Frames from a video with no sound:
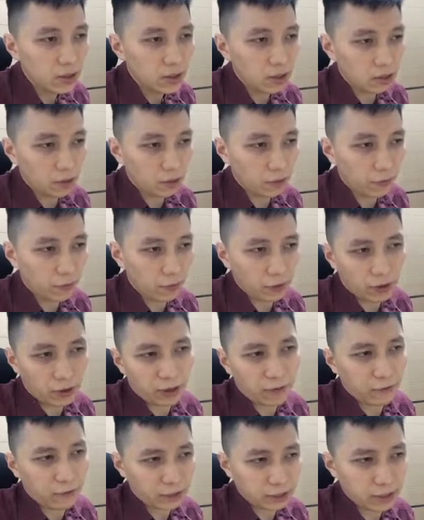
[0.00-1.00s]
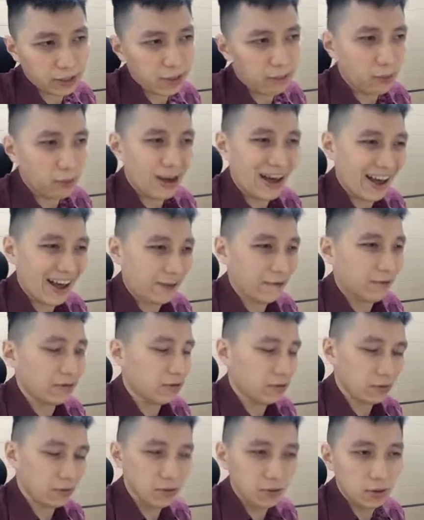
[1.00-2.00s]
So for example,
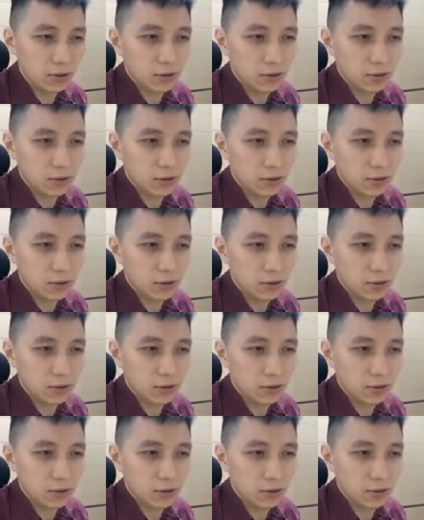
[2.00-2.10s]
ethanol